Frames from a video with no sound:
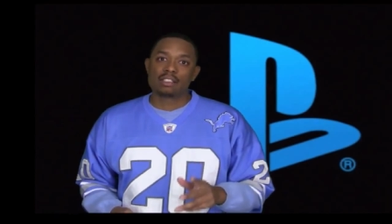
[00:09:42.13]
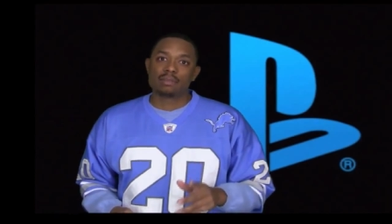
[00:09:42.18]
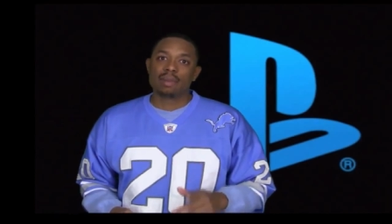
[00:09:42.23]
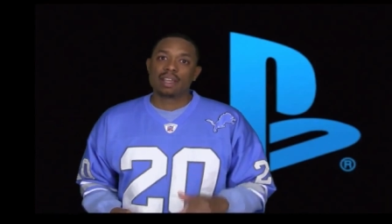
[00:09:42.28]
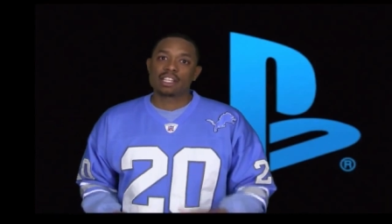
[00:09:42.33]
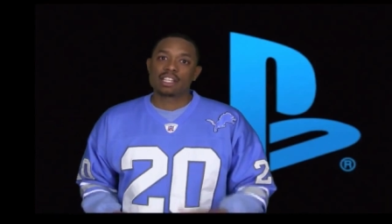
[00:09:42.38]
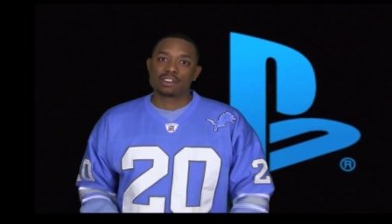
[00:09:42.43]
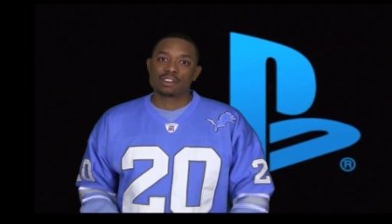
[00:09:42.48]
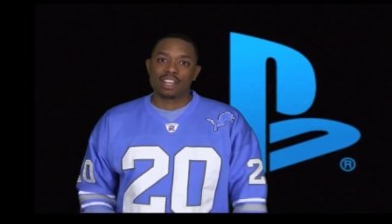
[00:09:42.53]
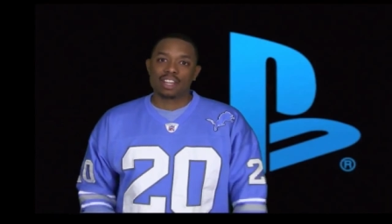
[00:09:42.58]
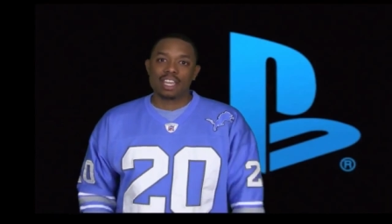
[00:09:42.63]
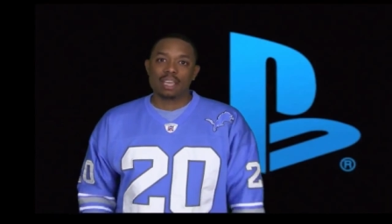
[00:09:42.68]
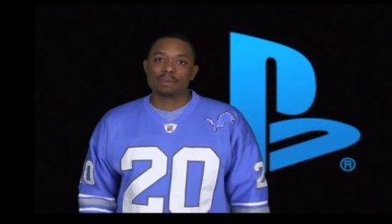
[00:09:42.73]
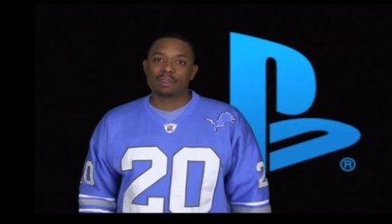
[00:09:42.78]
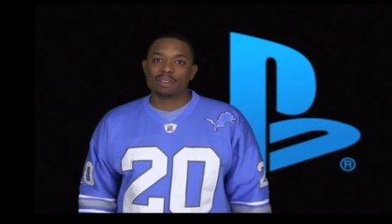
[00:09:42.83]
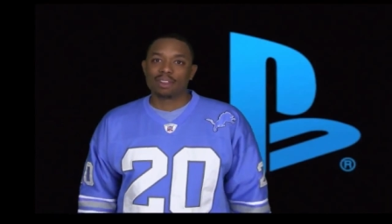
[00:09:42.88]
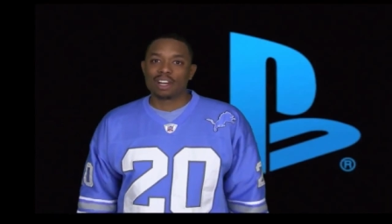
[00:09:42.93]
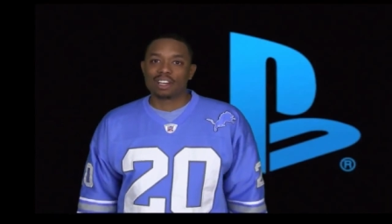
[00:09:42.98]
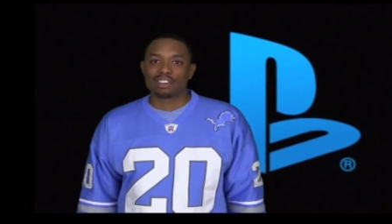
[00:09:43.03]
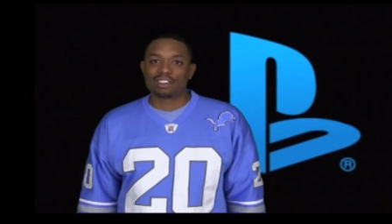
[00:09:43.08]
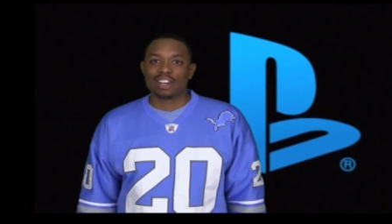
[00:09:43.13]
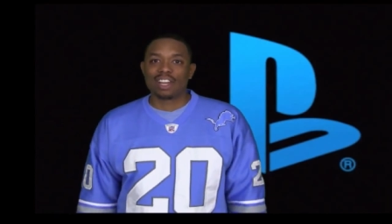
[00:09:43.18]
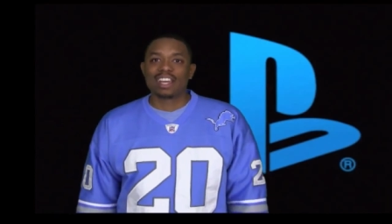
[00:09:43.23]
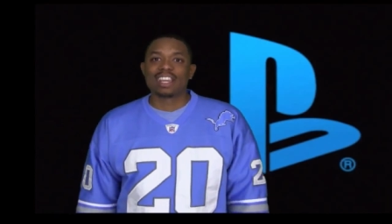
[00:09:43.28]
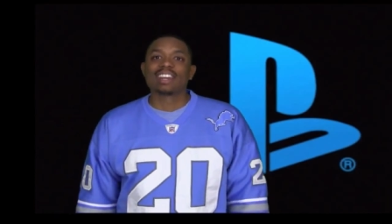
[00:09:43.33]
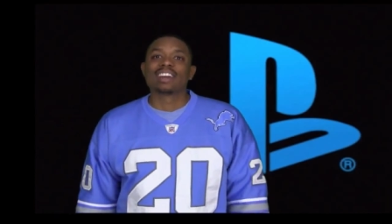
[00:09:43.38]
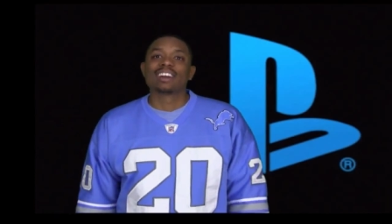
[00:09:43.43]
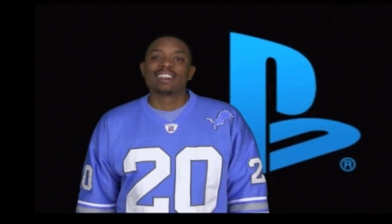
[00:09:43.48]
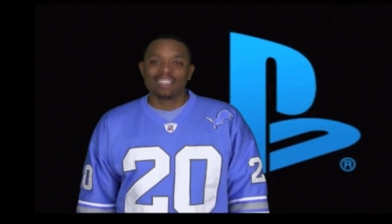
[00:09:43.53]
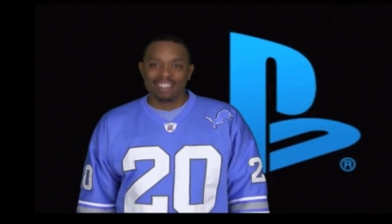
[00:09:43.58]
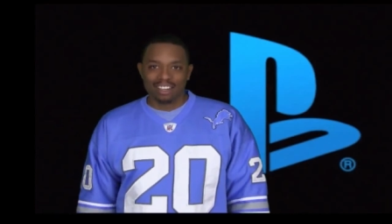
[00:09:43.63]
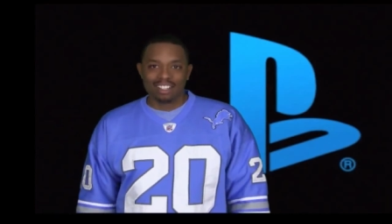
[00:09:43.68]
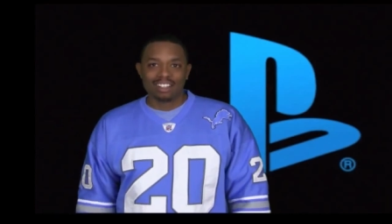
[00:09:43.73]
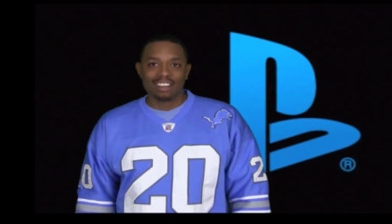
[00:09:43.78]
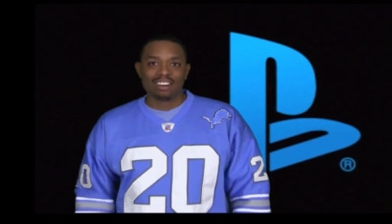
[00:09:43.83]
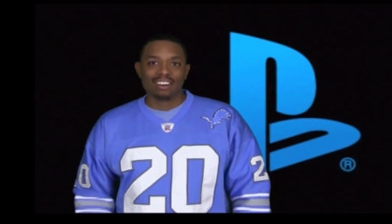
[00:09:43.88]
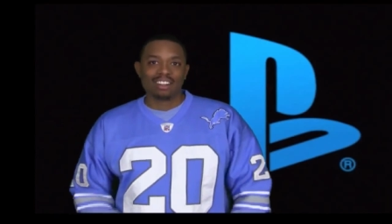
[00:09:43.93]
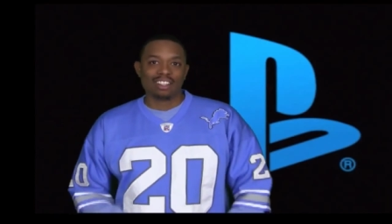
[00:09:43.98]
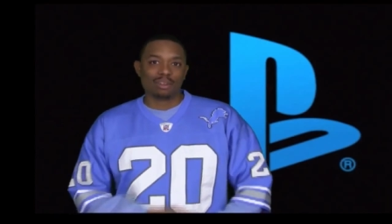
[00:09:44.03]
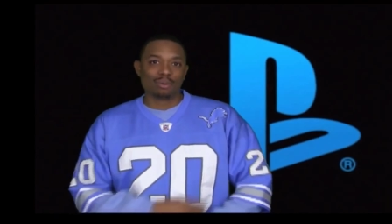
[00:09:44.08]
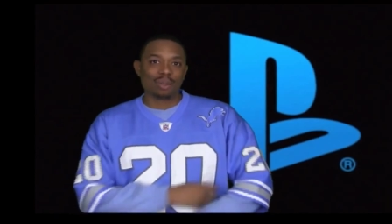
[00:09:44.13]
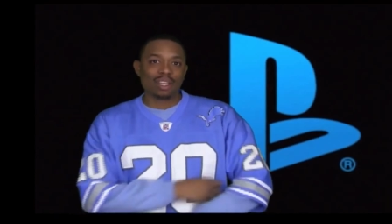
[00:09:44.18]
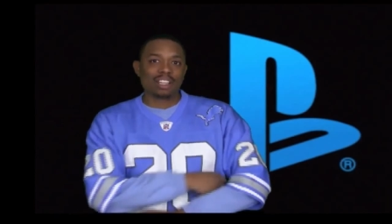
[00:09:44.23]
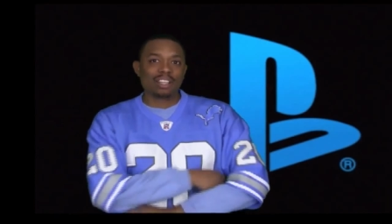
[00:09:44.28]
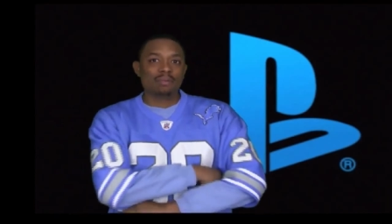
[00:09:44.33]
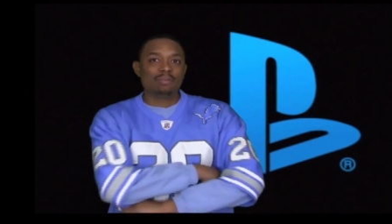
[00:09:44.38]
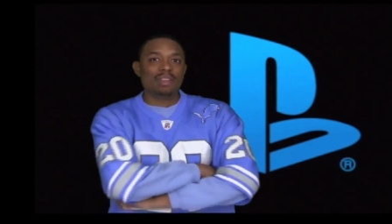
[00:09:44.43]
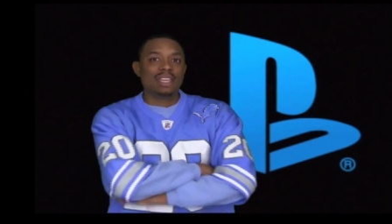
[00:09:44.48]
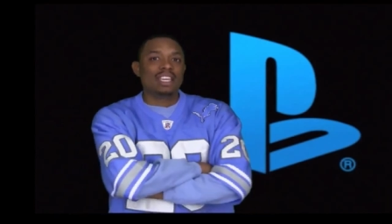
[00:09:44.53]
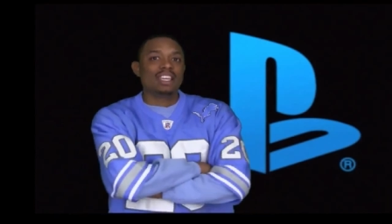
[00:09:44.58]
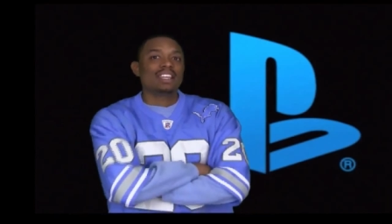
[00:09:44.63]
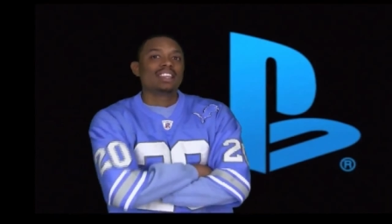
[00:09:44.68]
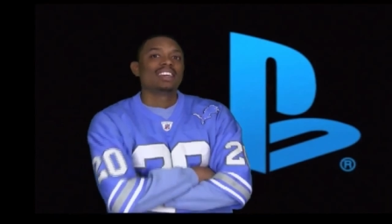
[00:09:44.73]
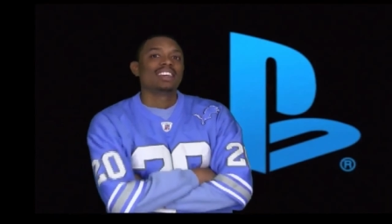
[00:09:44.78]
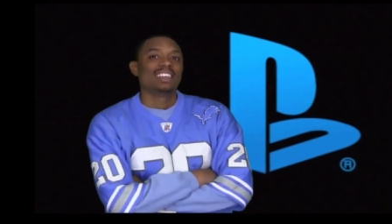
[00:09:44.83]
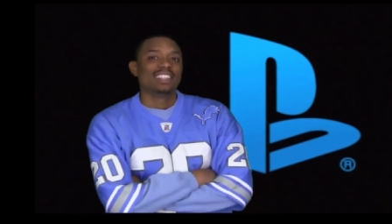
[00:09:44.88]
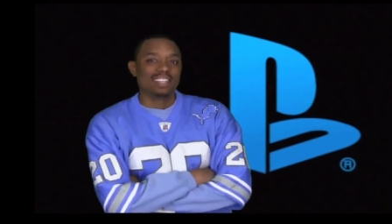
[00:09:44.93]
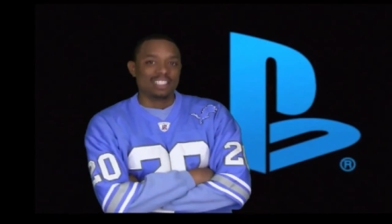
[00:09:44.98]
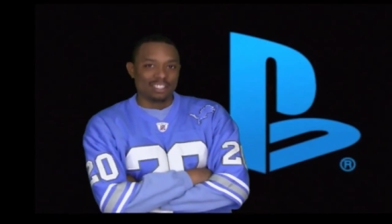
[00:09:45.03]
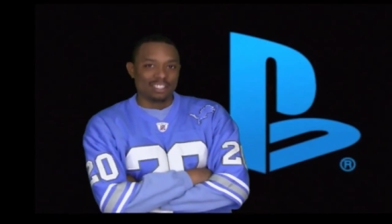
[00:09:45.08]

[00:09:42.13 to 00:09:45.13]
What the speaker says: So make sure you keep it locked right here on the Weekly Beat and